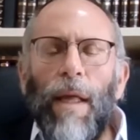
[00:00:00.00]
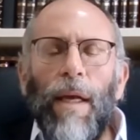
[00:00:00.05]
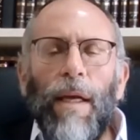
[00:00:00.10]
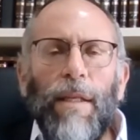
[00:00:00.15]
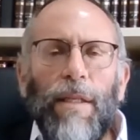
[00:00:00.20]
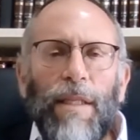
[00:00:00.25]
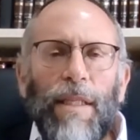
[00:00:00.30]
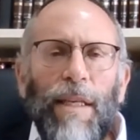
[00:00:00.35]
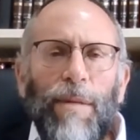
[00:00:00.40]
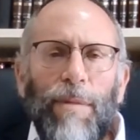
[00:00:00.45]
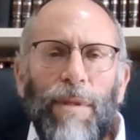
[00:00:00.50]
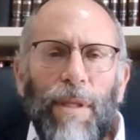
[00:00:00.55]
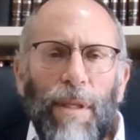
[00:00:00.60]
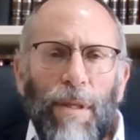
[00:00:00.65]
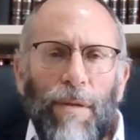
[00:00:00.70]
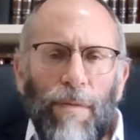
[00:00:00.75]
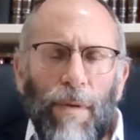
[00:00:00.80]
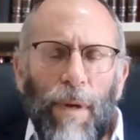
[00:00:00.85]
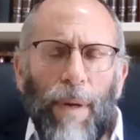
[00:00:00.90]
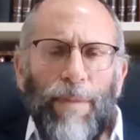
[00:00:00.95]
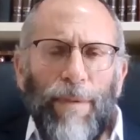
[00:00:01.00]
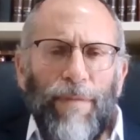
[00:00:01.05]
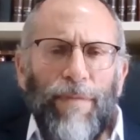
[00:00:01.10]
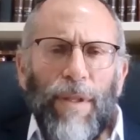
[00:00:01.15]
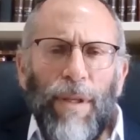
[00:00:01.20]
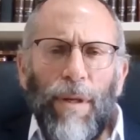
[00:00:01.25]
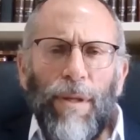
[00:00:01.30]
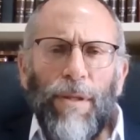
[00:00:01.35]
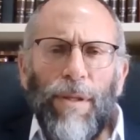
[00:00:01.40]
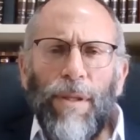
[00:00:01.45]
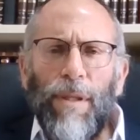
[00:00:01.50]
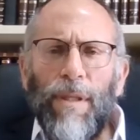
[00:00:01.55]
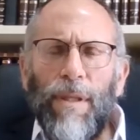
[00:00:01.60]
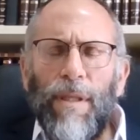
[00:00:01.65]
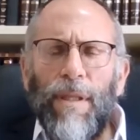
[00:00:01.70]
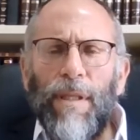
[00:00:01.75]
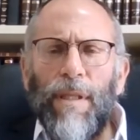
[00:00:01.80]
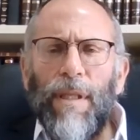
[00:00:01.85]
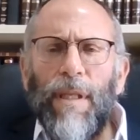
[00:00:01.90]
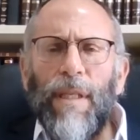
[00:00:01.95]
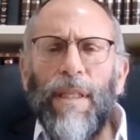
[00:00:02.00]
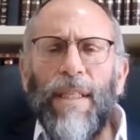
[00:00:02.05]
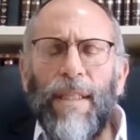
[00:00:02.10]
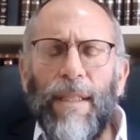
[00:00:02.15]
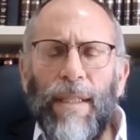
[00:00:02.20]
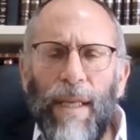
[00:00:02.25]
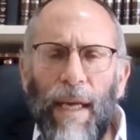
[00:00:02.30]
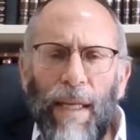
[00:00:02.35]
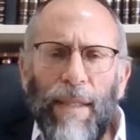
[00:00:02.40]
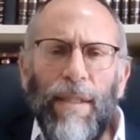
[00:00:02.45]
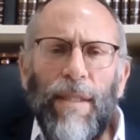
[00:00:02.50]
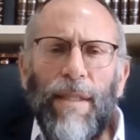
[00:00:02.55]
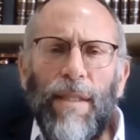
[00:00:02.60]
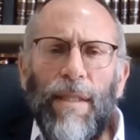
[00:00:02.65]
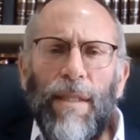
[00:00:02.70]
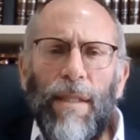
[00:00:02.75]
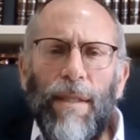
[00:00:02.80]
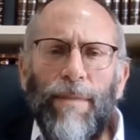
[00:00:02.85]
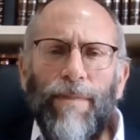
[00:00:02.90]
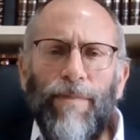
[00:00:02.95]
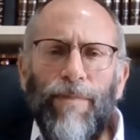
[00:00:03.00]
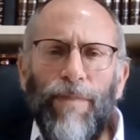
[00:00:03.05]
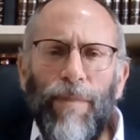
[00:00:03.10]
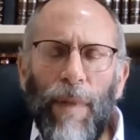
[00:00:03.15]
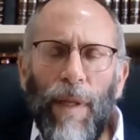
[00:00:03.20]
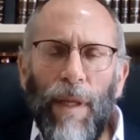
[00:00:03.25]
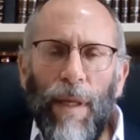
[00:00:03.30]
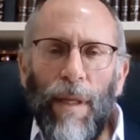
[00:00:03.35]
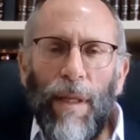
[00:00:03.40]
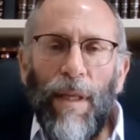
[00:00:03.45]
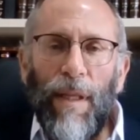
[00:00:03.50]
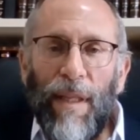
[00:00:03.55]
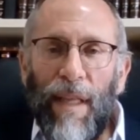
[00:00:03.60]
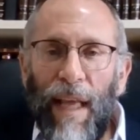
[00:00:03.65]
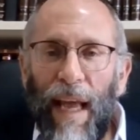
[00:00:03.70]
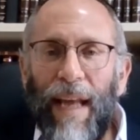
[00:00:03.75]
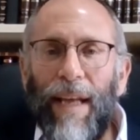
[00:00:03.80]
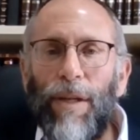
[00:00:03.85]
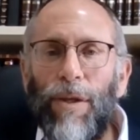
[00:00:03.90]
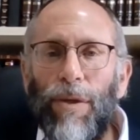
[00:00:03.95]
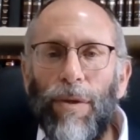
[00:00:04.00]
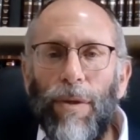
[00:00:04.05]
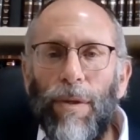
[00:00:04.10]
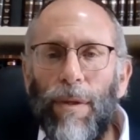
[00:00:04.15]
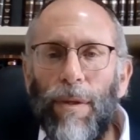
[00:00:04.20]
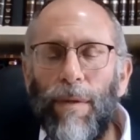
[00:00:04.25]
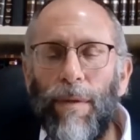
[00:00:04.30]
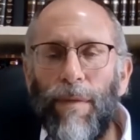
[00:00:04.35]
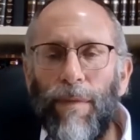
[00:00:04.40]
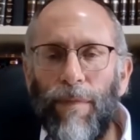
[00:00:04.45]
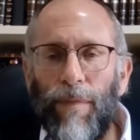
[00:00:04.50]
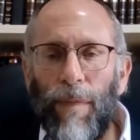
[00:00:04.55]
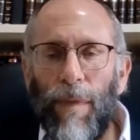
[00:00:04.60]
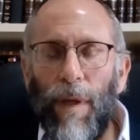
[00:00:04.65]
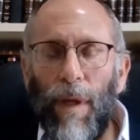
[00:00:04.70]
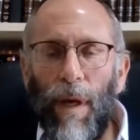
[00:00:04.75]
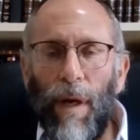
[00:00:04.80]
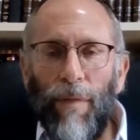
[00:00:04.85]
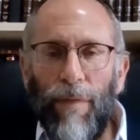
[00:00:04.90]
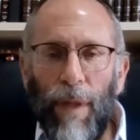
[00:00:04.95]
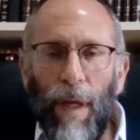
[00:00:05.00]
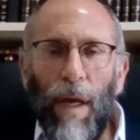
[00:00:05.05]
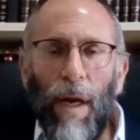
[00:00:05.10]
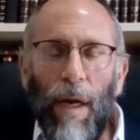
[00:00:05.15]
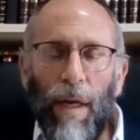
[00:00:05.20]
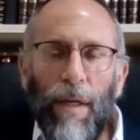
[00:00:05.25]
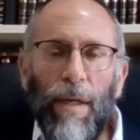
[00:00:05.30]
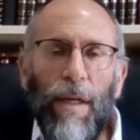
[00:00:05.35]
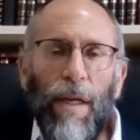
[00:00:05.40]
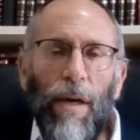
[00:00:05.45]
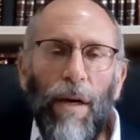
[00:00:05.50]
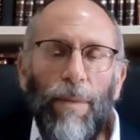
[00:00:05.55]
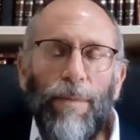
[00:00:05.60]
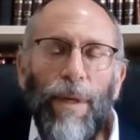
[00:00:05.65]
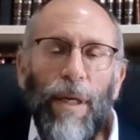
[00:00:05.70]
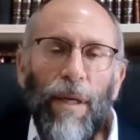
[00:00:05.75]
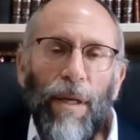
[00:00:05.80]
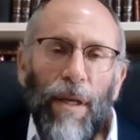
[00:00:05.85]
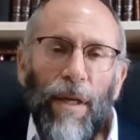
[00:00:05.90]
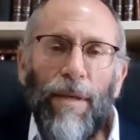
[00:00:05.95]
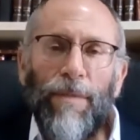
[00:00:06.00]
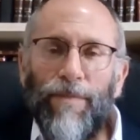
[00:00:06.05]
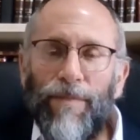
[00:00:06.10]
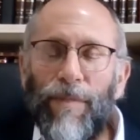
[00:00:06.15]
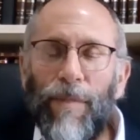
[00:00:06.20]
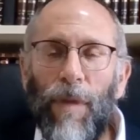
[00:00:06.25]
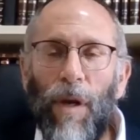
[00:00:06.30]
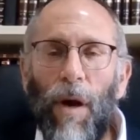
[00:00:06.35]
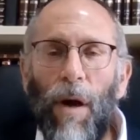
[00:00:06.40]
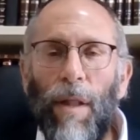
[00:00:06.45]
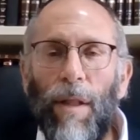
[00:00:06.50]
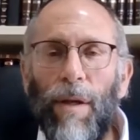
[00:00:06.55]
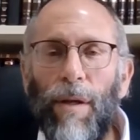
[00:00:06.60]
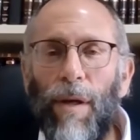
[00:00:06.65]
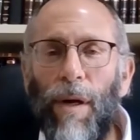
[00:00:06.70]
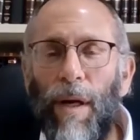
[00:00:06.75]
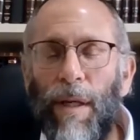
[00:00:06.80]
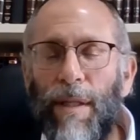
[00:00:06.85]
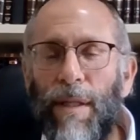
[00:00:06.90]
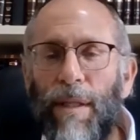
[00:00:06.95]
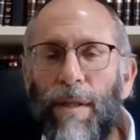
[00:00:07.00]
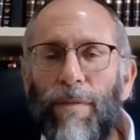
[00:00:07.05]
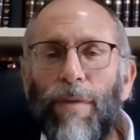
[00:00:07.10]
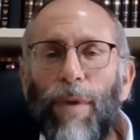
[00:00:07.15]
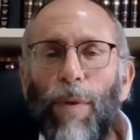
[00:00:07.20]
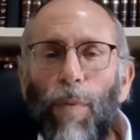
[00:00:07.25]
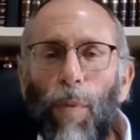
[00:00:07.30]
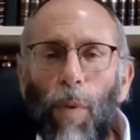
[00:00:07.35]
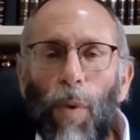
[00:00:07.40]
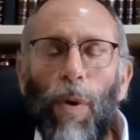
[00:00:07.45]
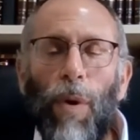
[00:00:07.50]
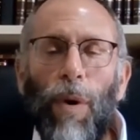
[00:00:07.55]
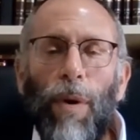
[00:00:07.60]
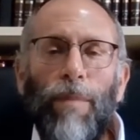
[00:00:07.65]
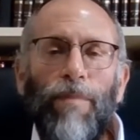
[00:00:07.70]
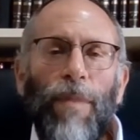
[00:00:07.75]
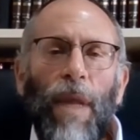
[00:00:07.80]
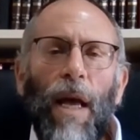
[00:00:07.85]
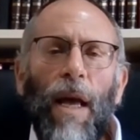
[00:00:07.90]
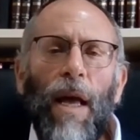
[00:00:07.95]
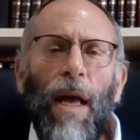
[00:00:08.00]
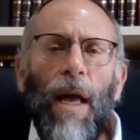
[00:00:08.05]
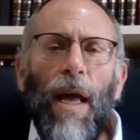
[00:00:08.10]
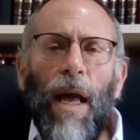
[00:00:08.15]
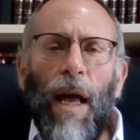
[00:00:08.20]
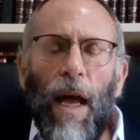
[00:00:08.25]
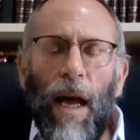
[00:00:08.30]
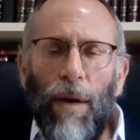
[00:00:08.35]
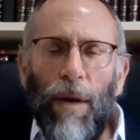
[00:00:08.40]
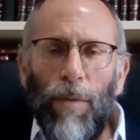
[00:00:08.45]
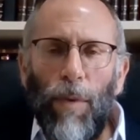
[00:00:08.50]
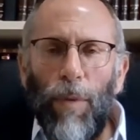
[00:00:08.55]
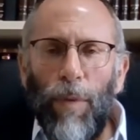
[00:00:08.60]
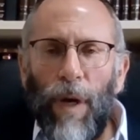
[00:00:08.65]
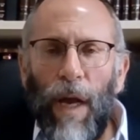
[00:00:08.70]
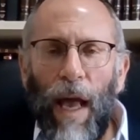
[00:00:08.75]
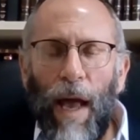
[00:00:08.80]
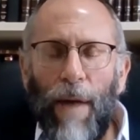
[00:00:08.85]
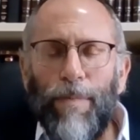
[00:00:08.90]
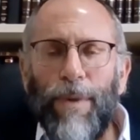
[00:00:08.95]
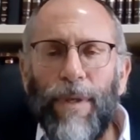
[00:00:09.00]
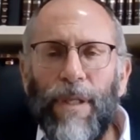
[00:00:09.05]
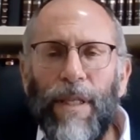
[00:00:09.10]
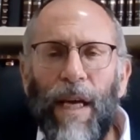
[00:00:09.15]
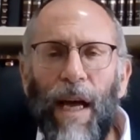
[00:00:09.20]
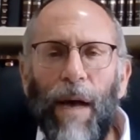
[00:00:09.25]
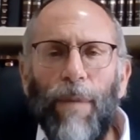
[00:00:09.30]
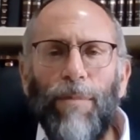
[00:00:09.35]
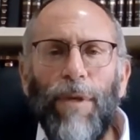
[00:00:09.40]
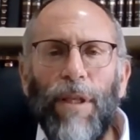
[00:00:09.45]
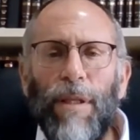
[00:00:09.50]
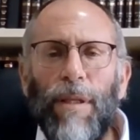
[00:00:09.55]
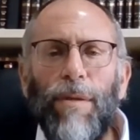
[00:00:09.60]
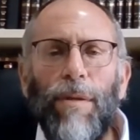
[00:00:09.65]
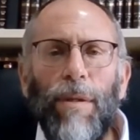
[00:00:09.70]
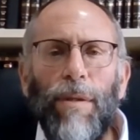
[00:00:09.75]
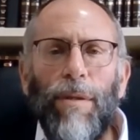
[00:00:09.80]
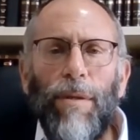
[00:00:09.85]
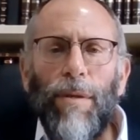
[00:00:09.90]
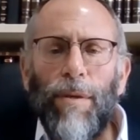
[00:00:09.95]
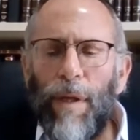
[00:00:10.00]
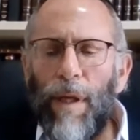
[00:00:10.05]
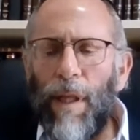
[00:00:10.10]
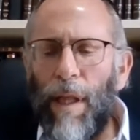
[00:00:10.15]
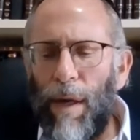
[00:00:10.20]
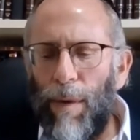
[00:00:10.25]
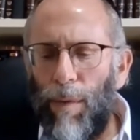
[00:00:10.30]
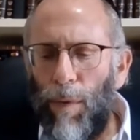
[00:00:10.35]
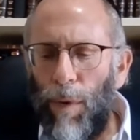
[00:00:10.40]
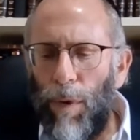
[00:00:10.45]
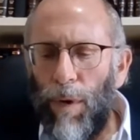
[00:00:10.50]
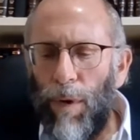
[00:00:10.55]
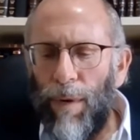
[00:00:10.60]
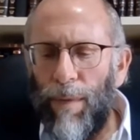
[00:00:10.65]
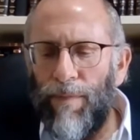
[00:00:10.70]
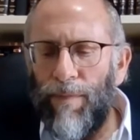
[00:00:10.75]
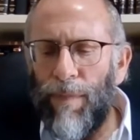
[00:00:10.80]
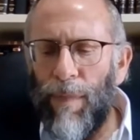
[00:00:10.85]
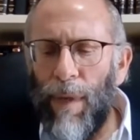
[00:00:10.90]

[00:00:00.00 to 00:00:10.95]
It seems that the Rebbe of Zoloshitz sensed the danger of the oncoming Holocaust, of the war, and what would happen to Am Yisroel during that war.